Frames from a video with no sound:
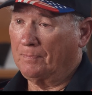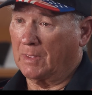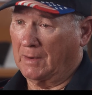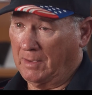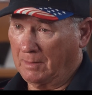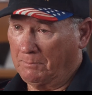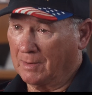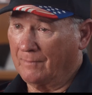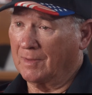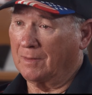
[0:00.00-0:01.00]
And he had
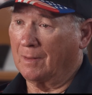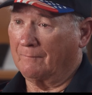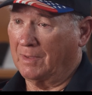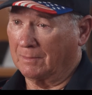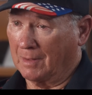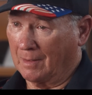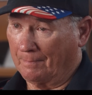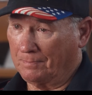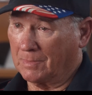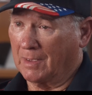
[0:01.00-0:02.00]
been to
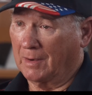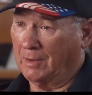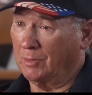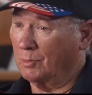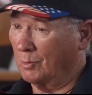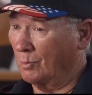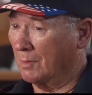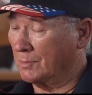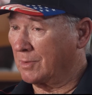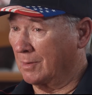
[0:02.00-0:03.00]
Vietnam, and he knew
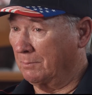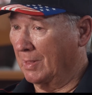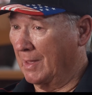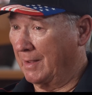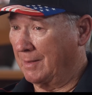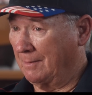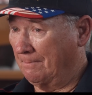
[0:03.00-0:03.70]
what it was going to be like.